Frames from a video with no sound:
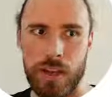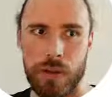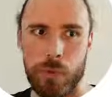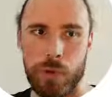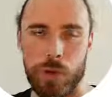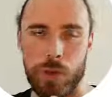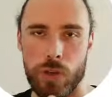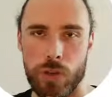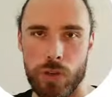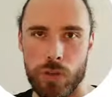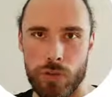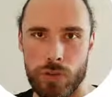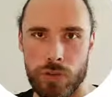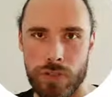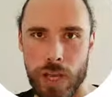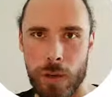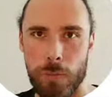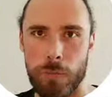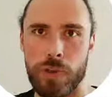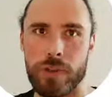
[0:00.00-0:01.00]
when you use
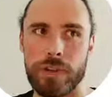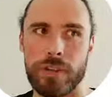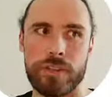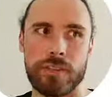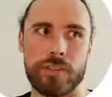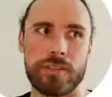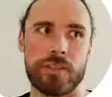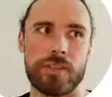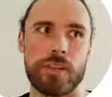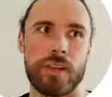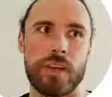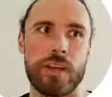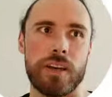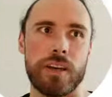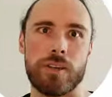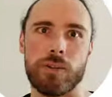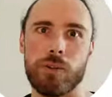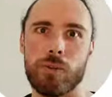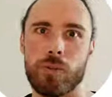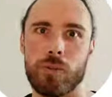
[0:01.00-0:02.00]
templates,
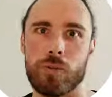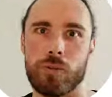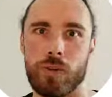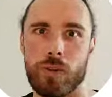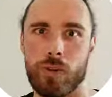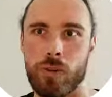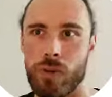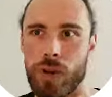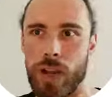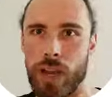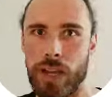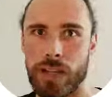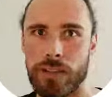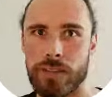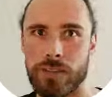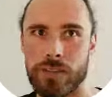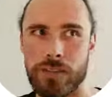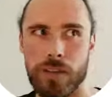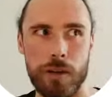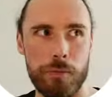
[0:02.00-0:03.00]
you create
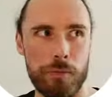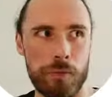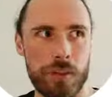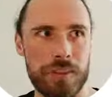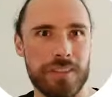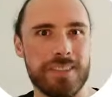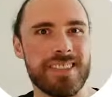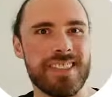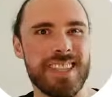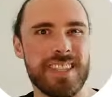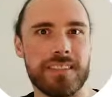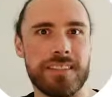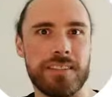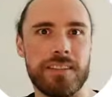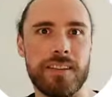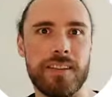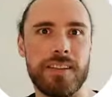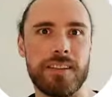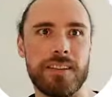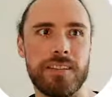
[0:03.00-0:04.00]
some
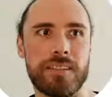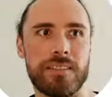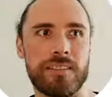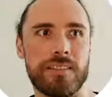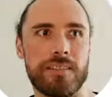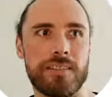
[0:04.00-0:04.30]
consistent